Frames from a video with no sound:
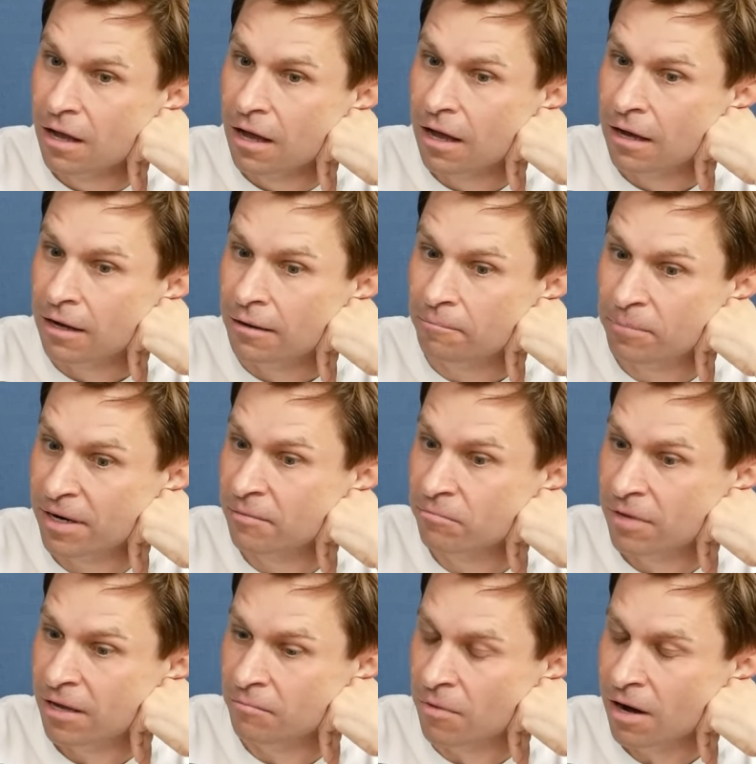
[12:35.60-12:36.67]
But
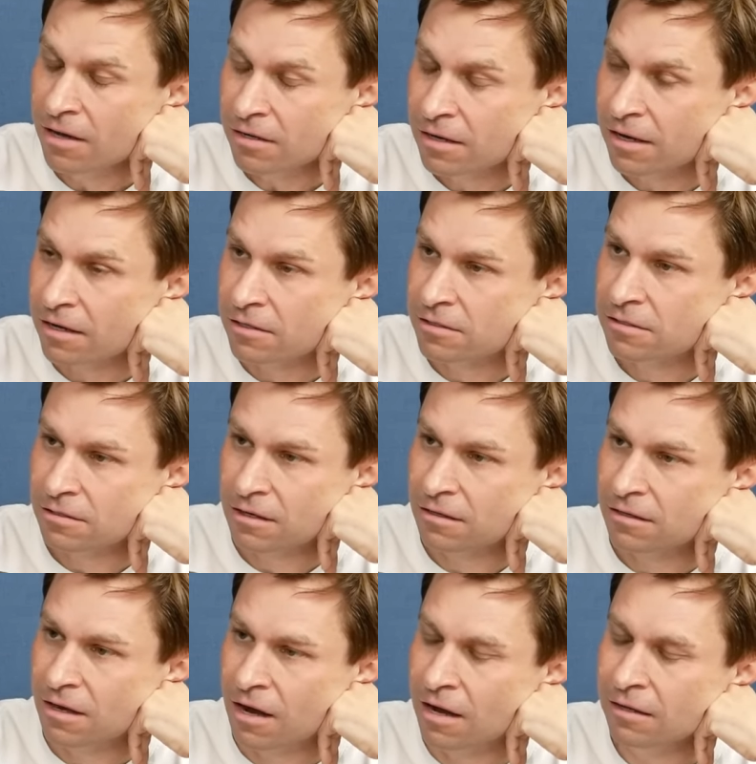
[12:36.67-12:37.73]
in my case,
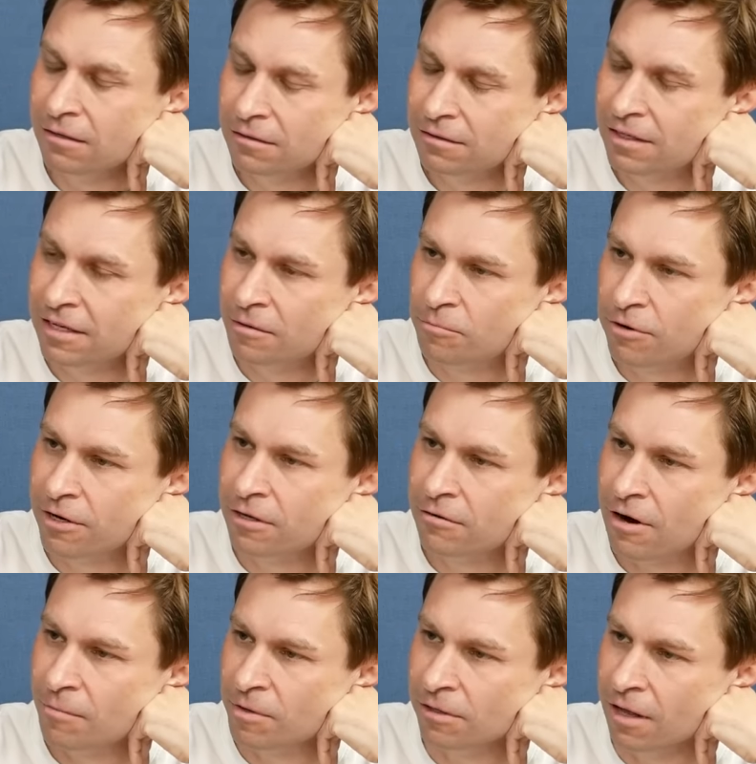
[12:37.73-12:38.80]
I lead a pretty
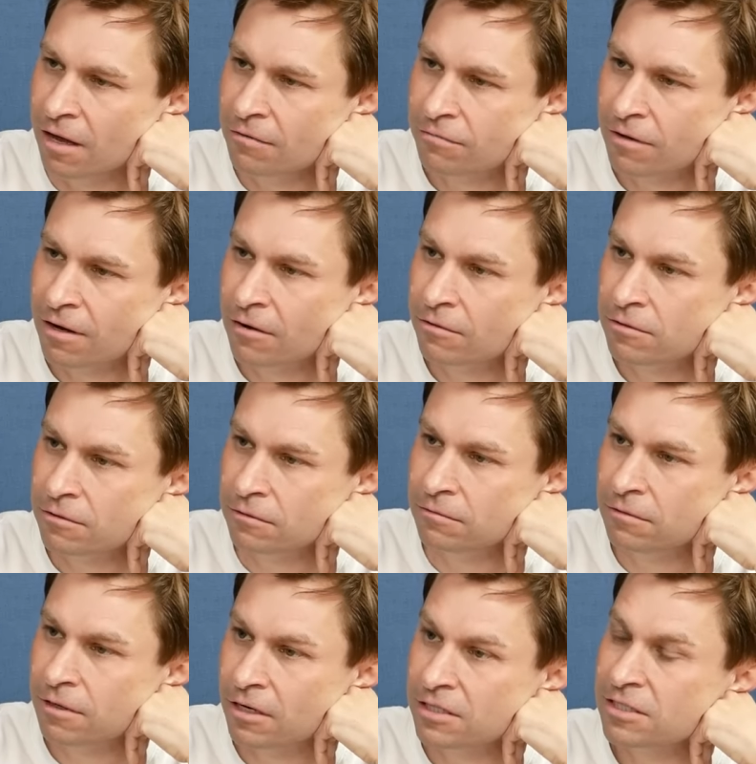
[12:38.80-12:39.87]
crappy life. I don't do
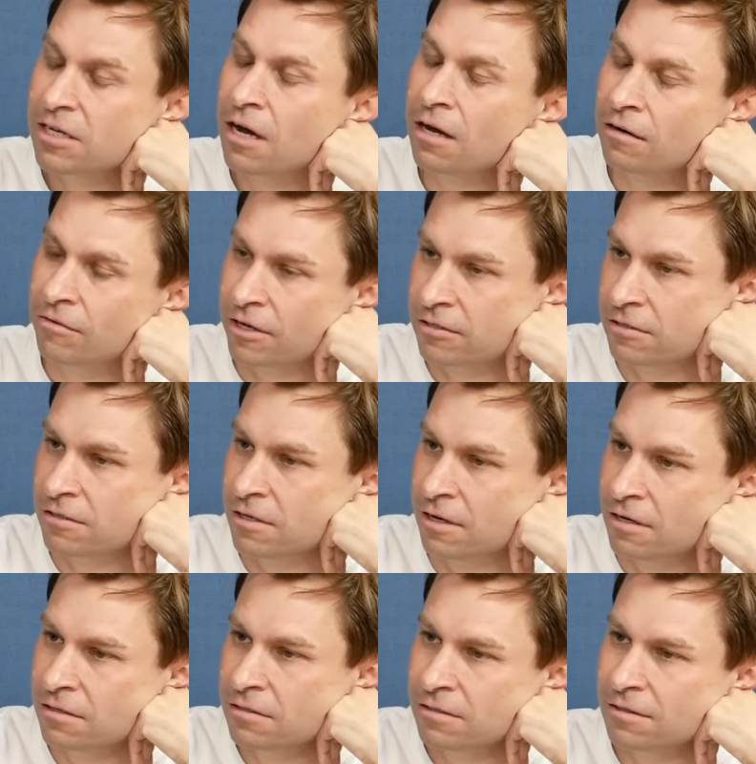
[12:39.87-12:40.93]
a ton of exercise.